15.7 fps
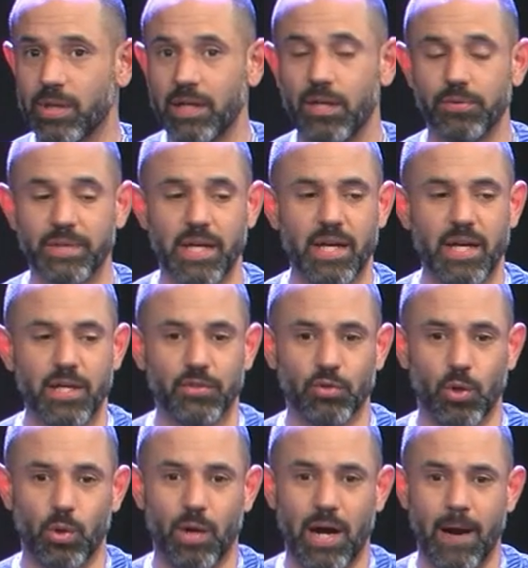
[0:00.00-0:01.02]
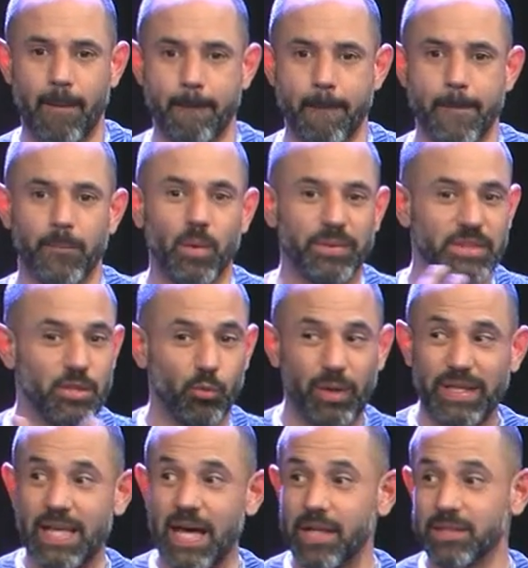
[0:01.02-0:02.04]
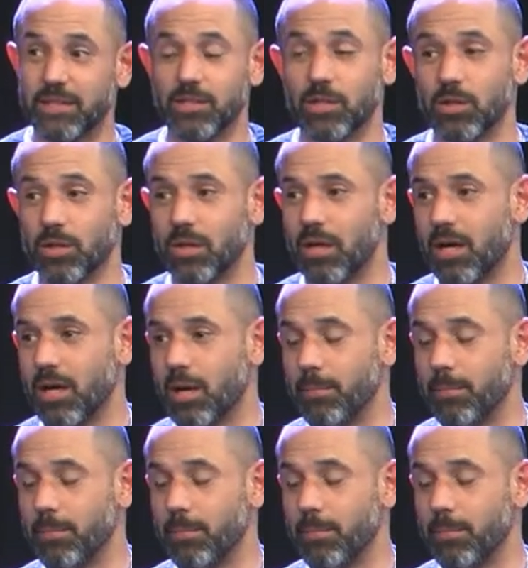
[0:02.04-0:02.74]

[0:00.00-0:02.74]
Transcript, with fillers: health. So um, the way that the uh,